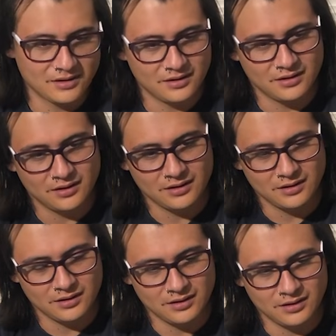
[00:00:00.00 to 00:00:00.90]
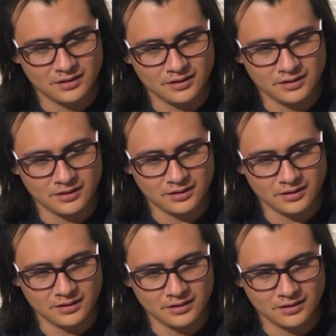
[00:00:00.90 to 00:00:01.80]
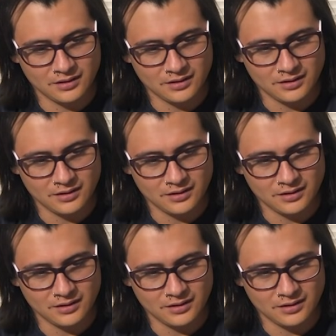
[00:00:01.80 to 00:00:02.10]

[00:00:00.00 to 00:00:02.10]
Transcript: No words are spoken by the person on screen.